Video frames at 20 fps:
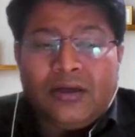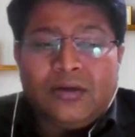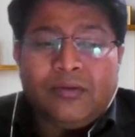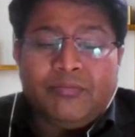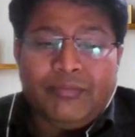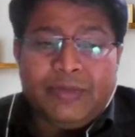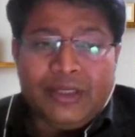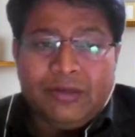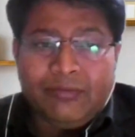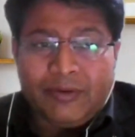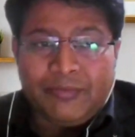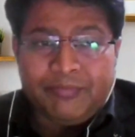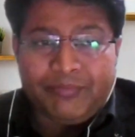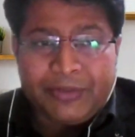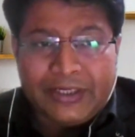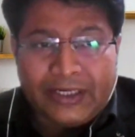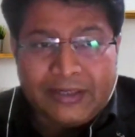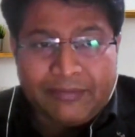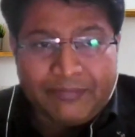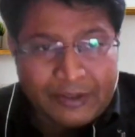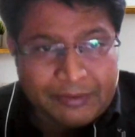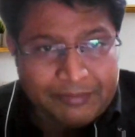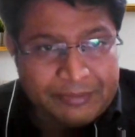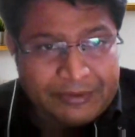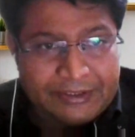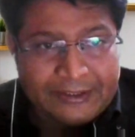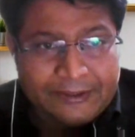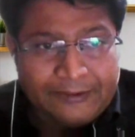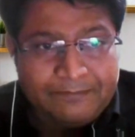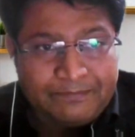minimum paid up
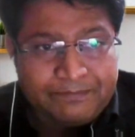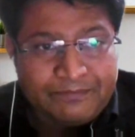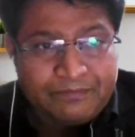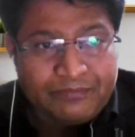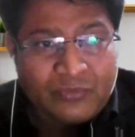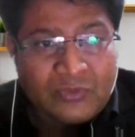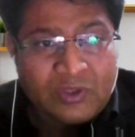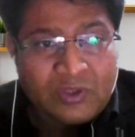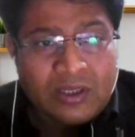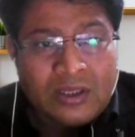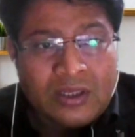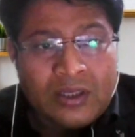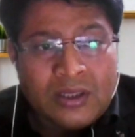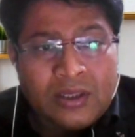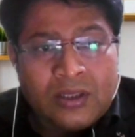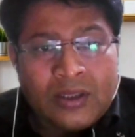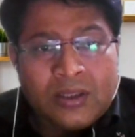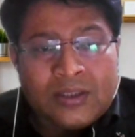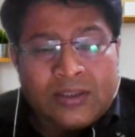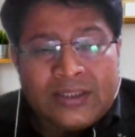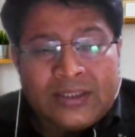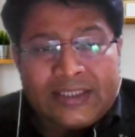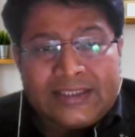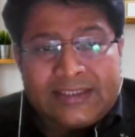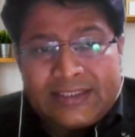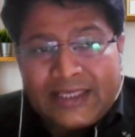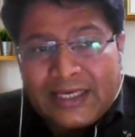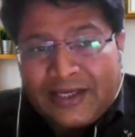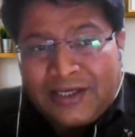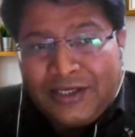capital the
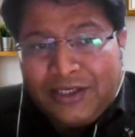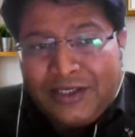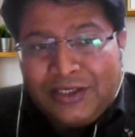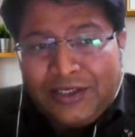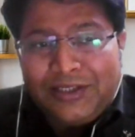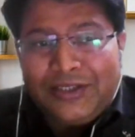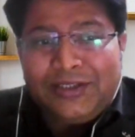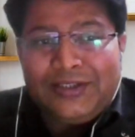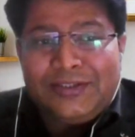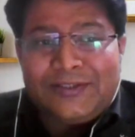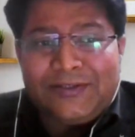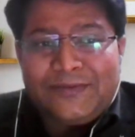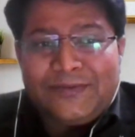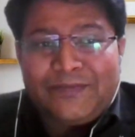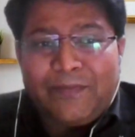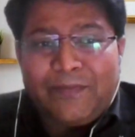second is